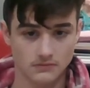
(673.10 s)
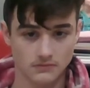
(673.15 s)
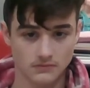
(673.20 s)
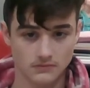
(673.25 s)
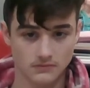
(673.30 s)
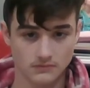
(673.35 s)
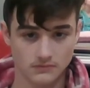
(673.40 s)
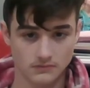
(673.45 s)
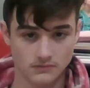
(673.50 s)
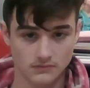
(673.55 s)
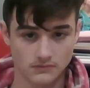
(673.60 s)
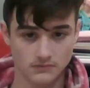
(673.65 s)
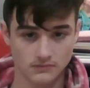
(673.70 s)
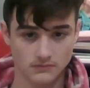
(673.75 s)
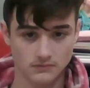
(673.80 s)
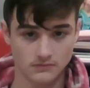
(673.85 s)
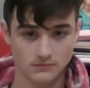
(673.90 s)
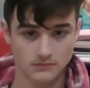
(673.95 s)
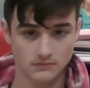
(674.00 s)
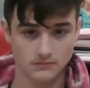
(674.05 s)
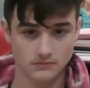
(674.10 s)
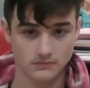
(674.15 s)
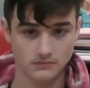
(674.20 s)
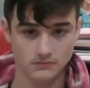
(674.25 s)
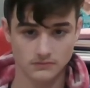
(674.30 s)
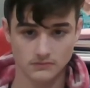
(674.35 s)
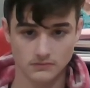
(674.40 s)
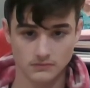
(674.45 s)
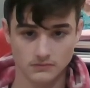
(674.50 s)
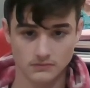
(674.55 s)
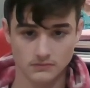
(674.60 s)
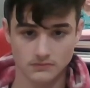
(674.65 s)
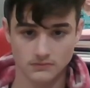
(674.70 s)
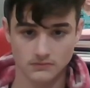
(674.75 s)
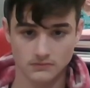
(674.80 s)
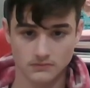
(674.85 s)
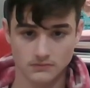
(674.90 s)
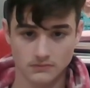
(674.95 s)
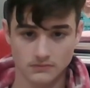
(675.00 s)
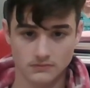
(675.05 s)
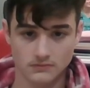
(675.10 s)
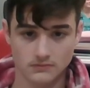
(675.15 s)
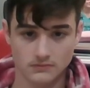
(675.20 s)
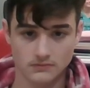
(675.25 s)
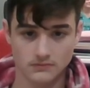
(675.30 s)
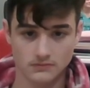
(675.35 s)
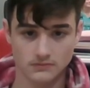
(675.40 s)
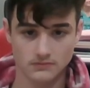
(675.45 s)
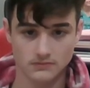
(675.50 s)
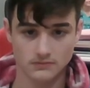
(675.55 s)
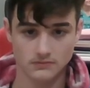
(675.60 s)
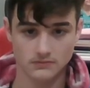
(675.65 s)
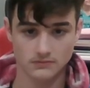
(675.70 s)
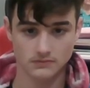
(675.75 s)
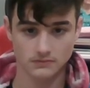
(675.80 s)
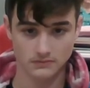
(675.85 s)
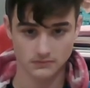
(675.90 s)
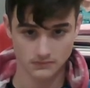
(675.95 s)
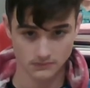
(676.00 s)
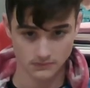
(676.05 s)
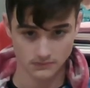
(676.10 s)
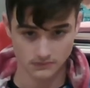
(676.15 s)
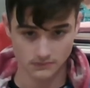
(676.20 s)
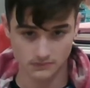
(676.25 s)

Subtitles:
(silence)